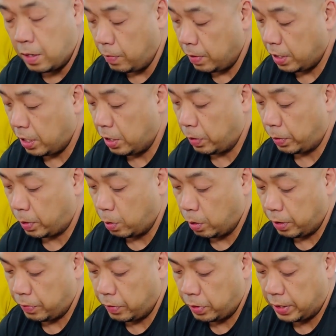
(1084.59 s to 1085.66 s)
Wanted to record
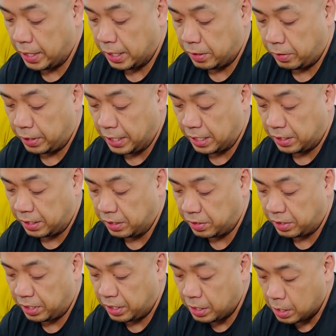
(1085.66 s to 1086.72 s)
it for you guys so you guys can
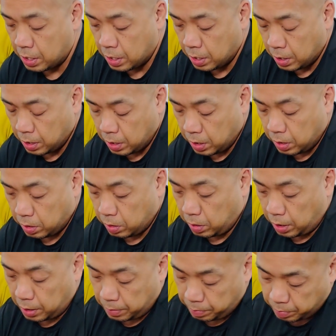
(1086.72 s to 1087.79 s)
see.
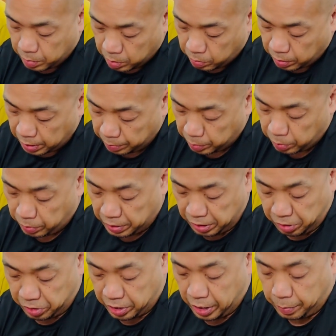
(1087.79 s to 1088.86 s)
What I'm doing
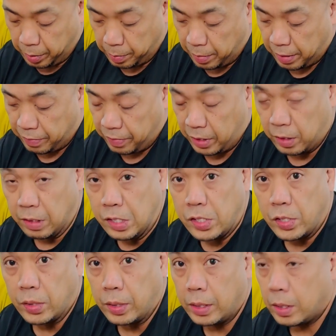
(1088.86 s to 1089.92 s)
here is keeping my finger
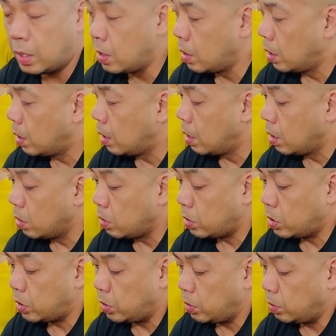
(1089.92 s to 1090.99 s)
inserted
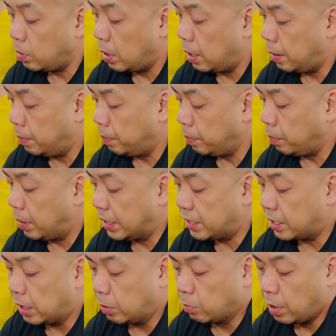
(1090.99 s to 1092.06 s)
to
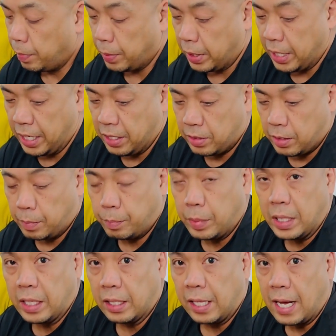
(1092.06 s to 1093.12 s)
basically replicate
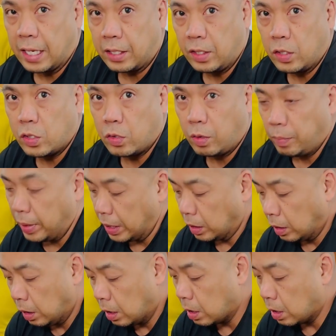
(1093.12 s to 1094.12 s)
being locked into a male.